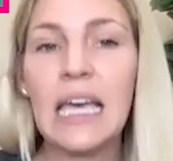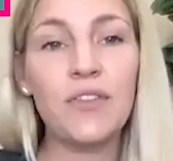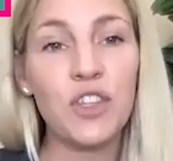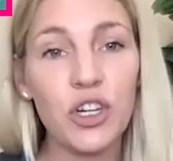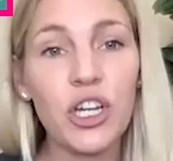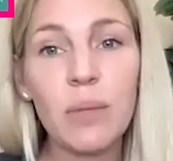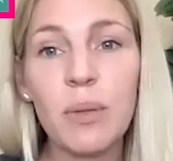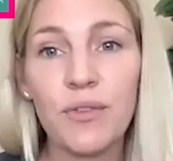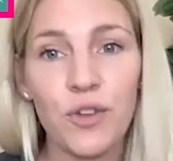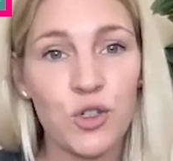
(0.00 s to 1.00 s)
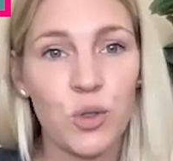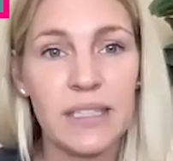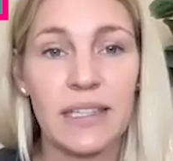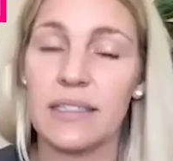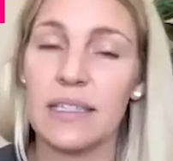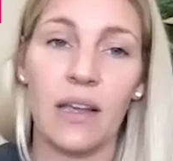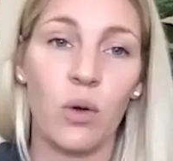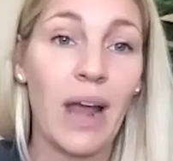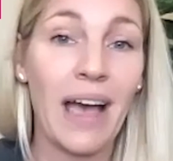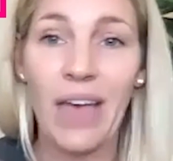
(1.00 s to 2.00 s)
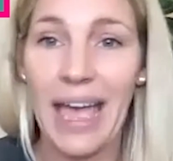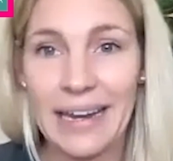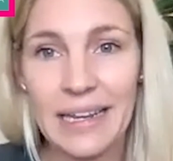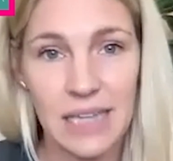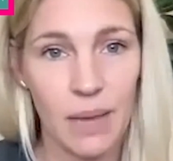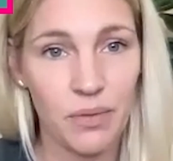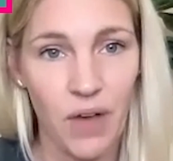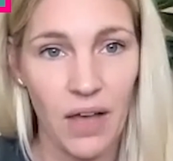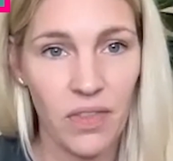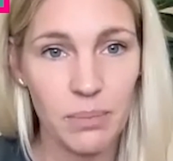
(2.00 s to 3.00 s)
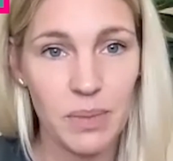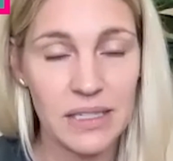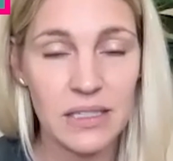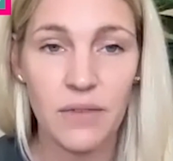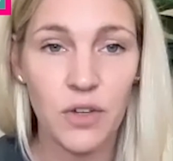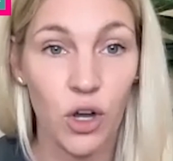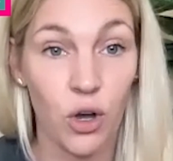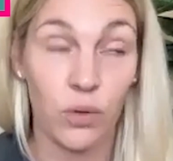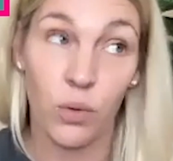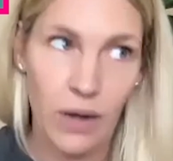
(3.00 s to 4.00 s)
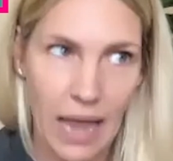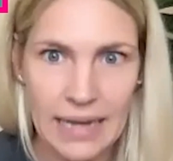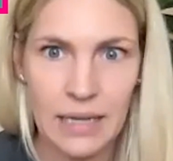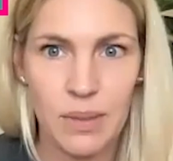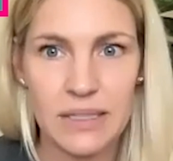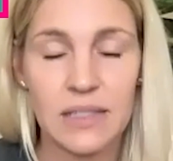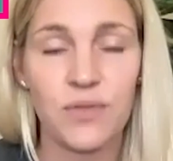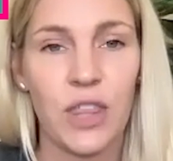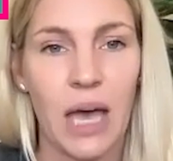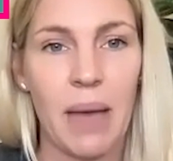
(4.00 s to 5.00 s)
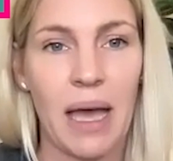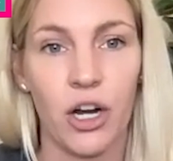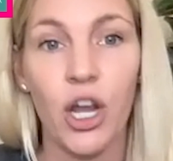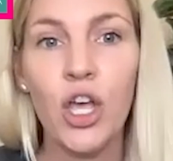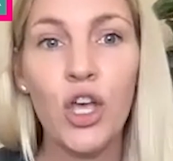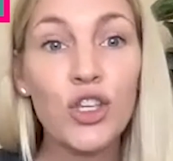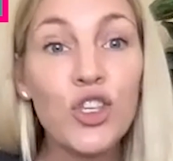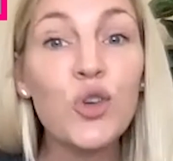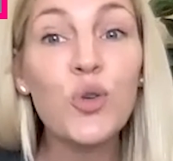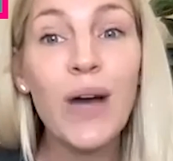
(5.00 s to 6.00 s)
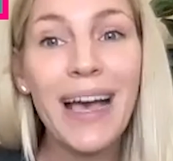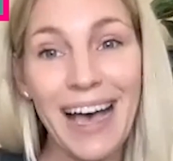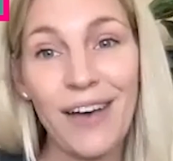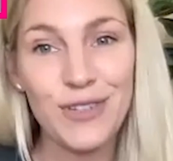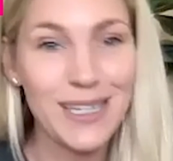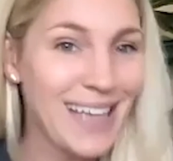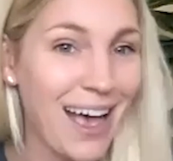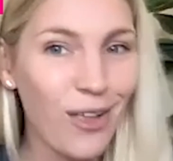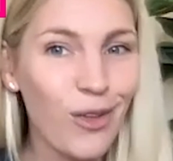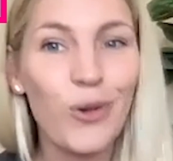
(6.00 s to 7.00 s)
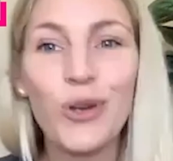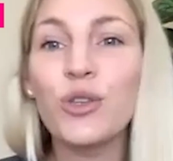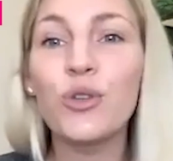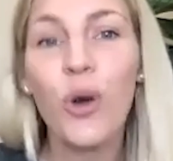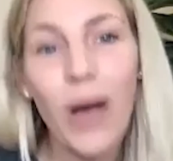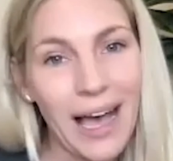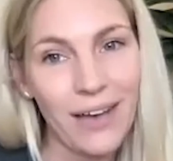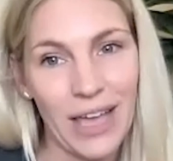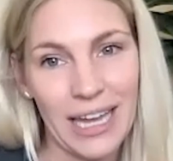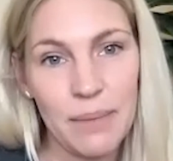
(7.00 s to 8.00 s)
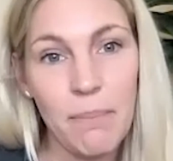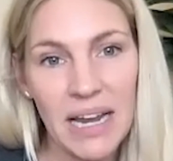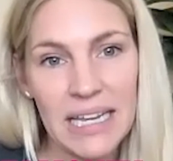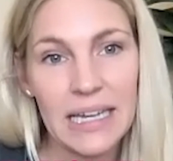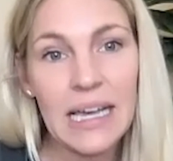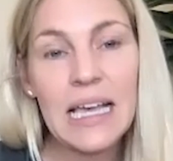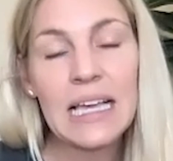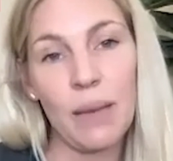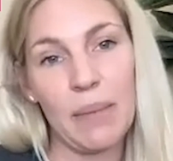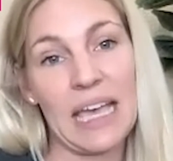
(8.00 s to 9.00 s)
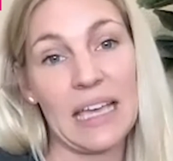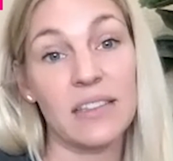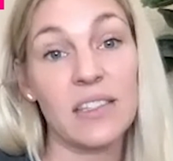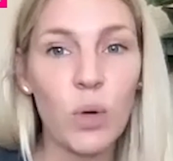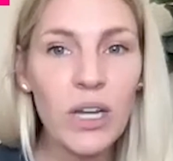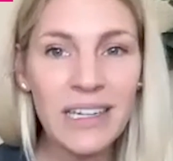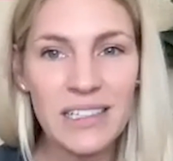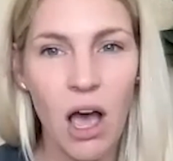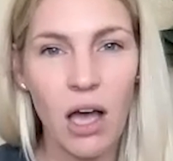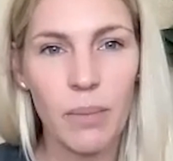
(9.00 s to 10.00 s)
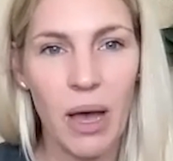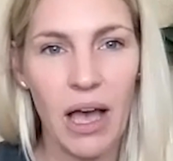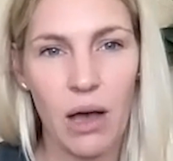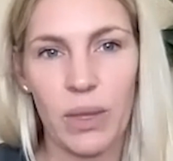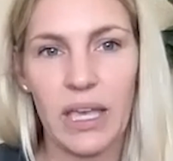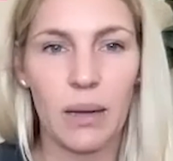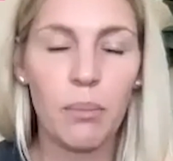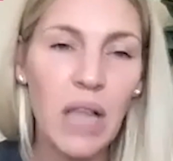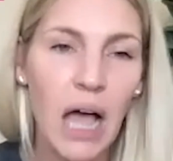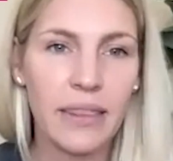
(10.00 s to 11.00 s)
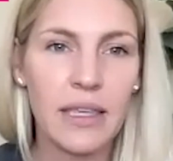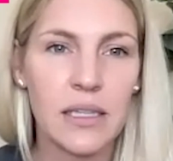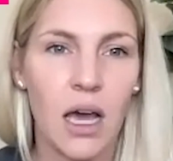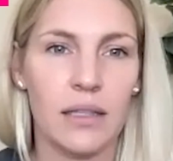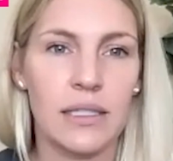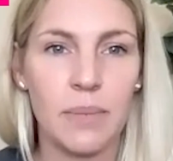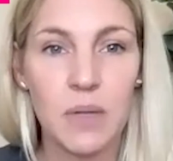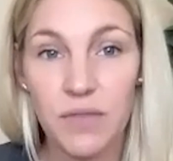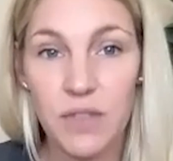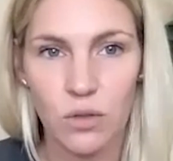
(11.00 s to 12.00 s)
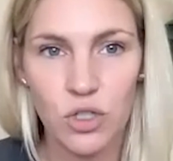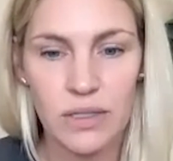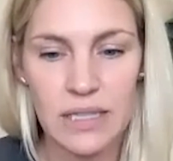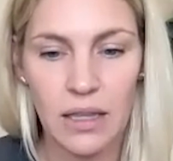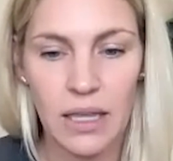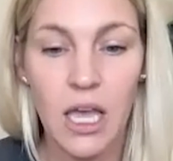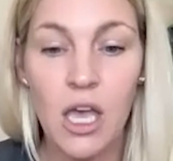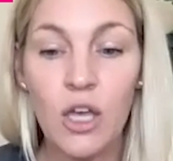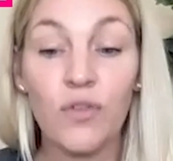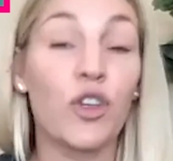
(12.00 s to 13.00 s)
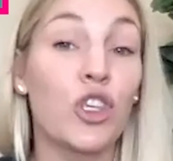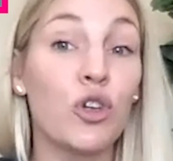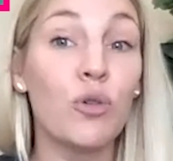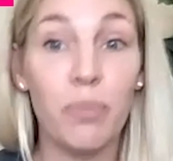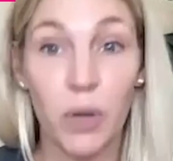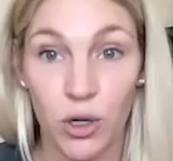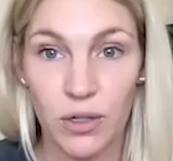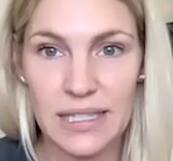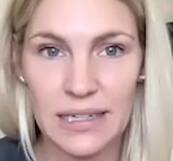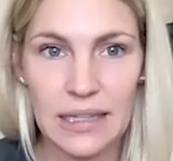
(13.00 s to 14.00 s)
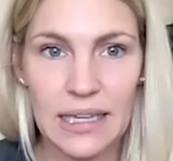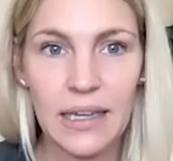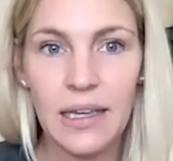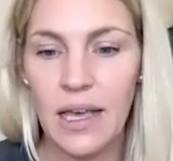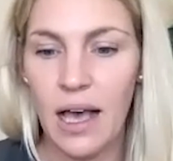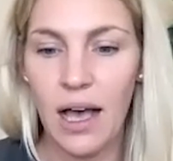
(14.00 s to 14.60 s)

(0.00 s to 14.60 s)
if you're going to be a virtual assistant or have any type of online business of your own, or any business for that matter, you have to sell or you don't have any money coming in. So we're going to talk about how we can apply this concept of social selling for you personally,